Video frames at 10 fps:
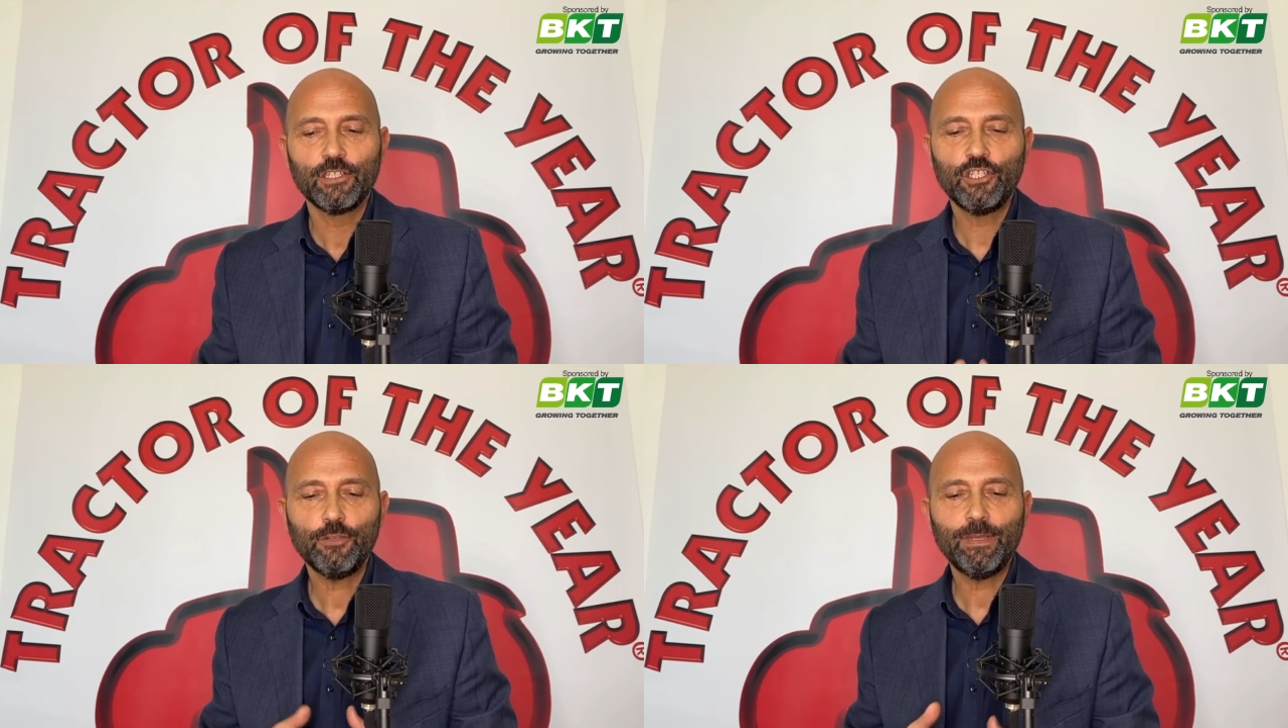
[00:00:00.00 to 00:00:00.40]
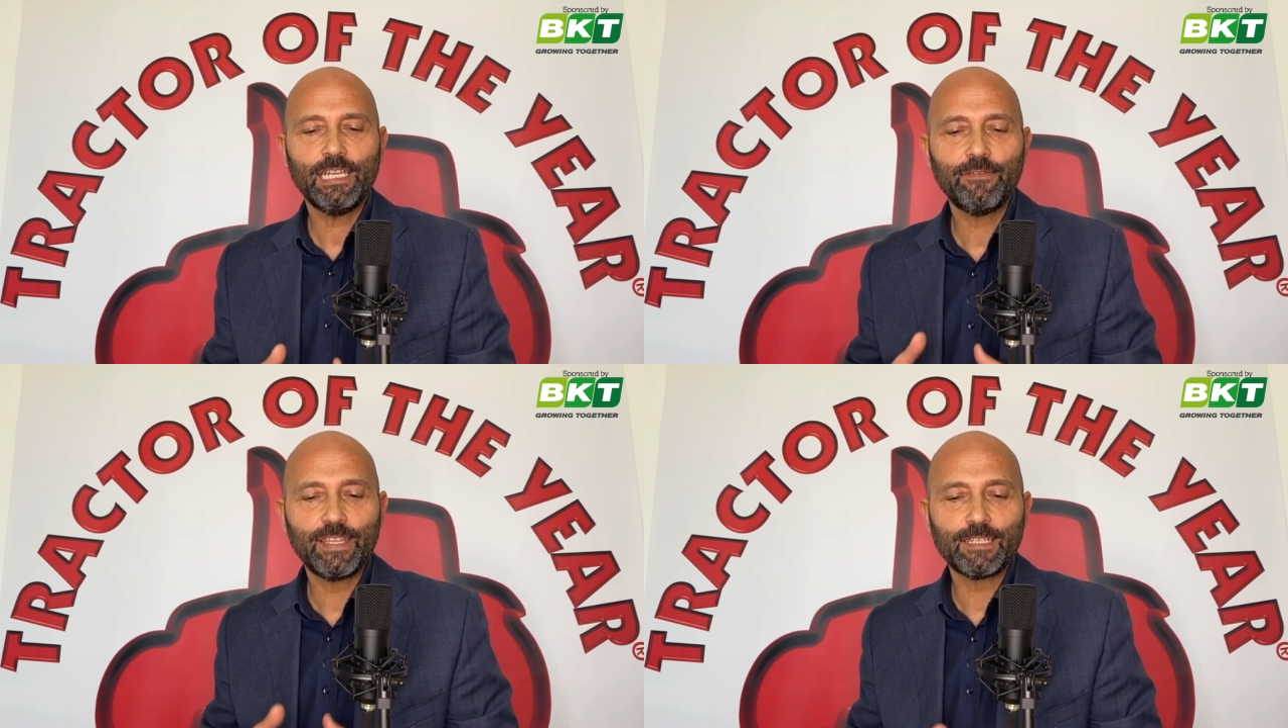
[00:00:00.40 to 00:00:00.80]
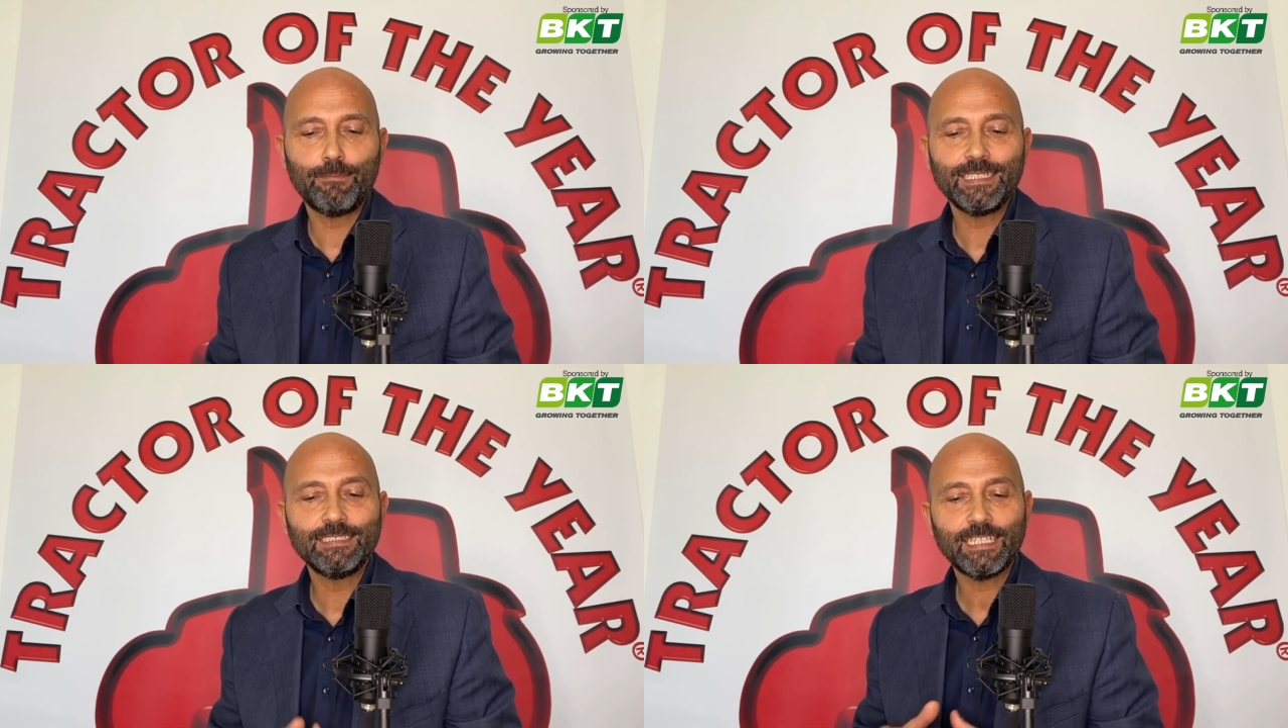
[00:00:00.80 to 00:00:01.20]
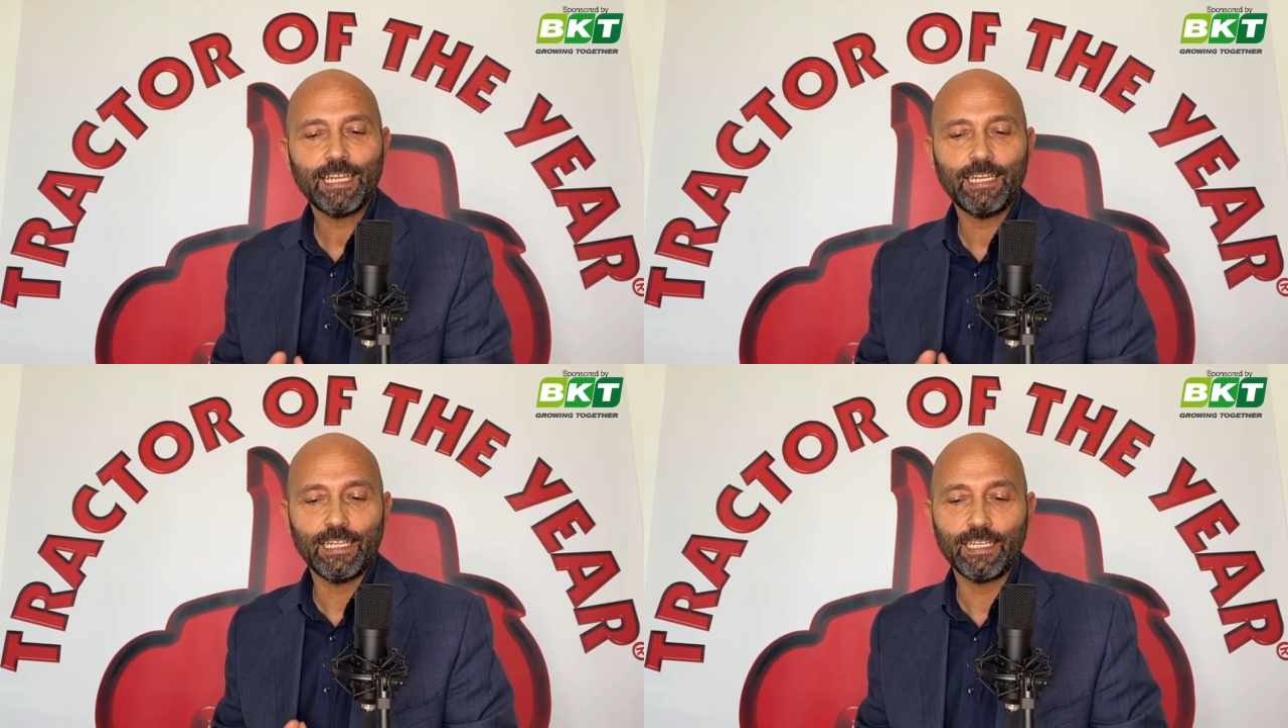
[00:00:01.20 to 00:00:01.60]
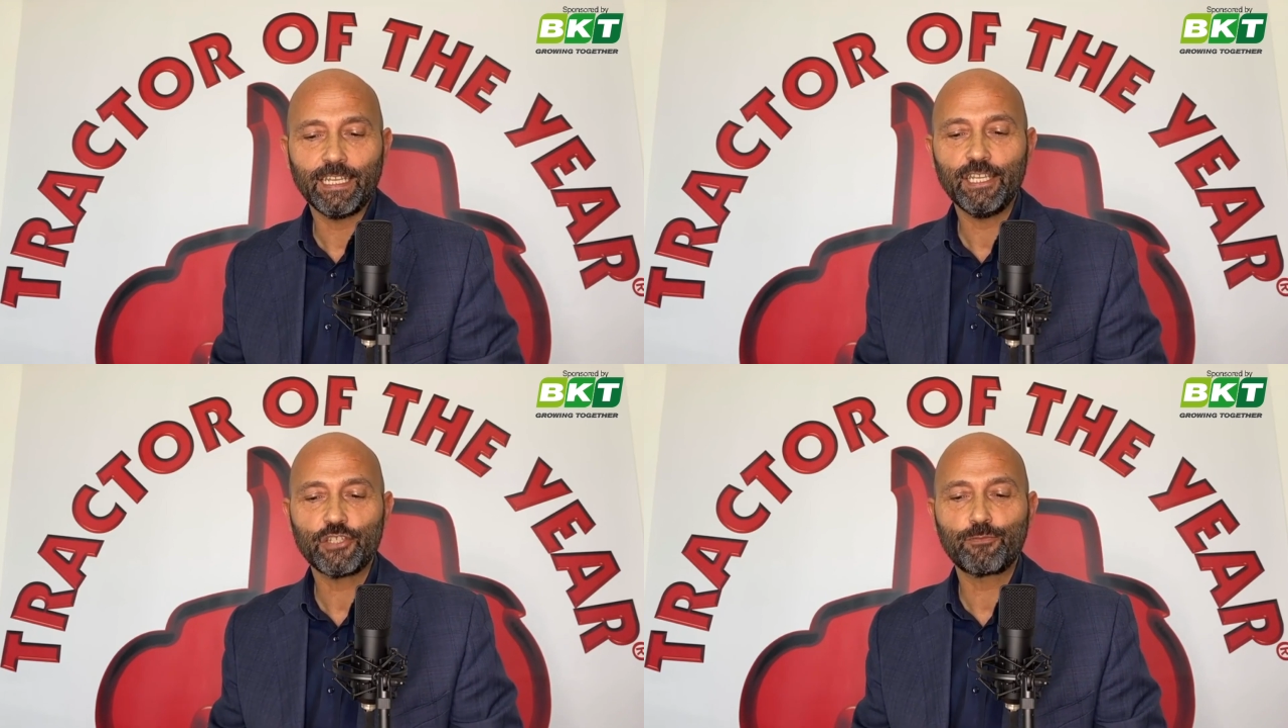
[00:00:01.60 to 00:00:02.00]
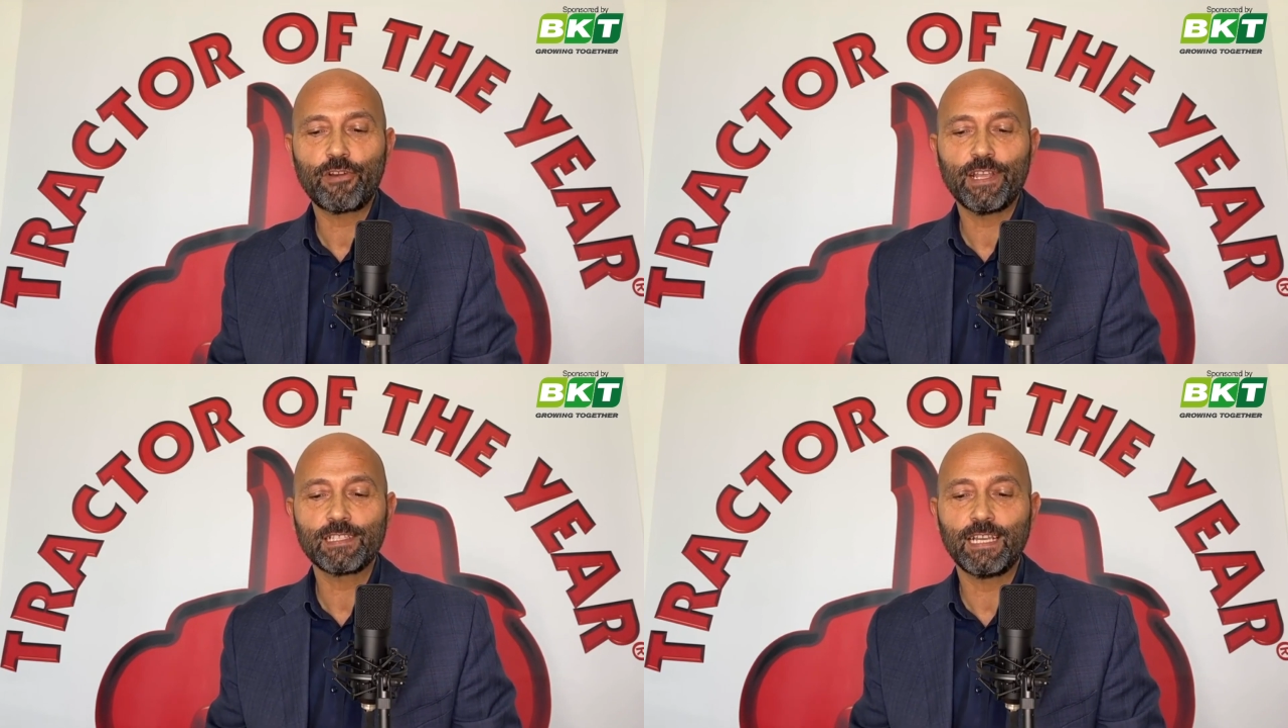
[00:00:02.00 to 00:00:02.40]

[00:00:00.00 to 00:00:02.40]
Do you believe that maintaining each brand's